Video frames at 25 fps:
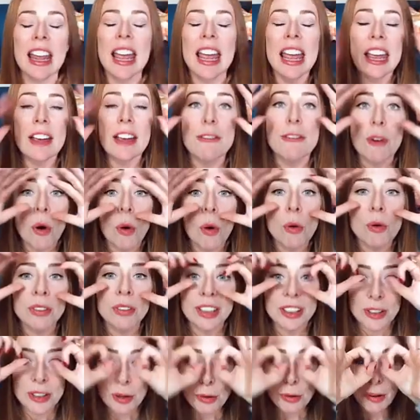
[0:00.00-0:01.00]
if only
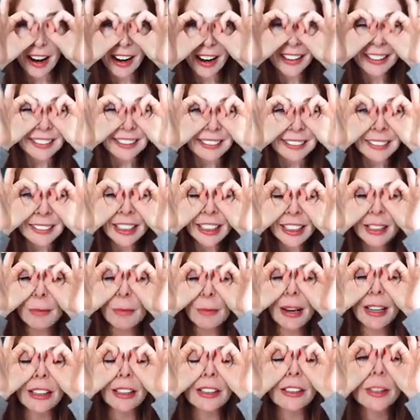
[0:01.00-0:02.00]
you are, these are
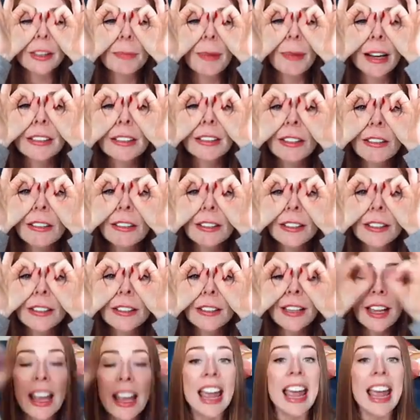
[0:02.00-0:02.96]
my little spectacles,